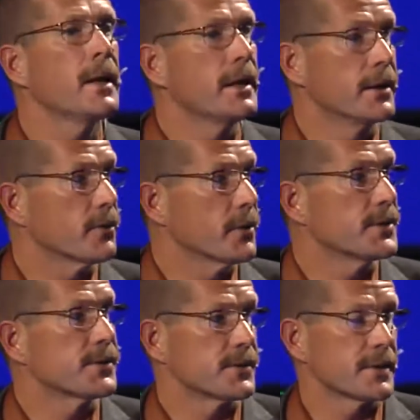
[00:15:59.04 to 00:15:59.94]

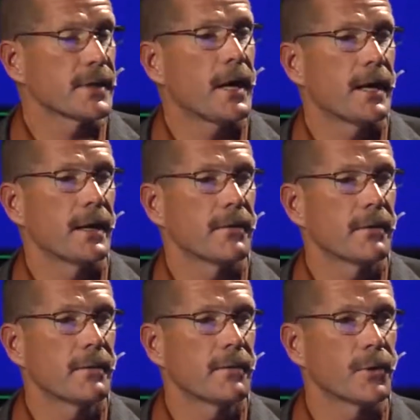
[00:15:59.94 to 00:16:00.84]
increases its height.
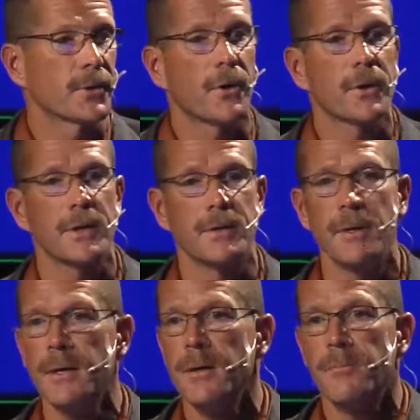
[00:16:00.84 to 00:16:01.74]
We're talking
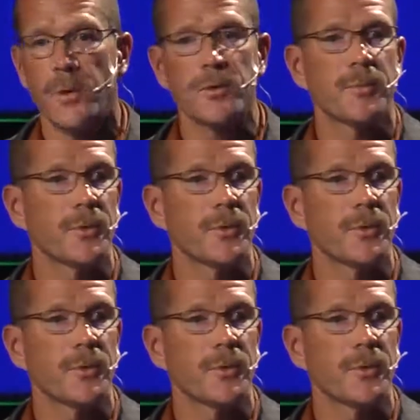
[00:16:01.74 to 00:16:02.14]
multiple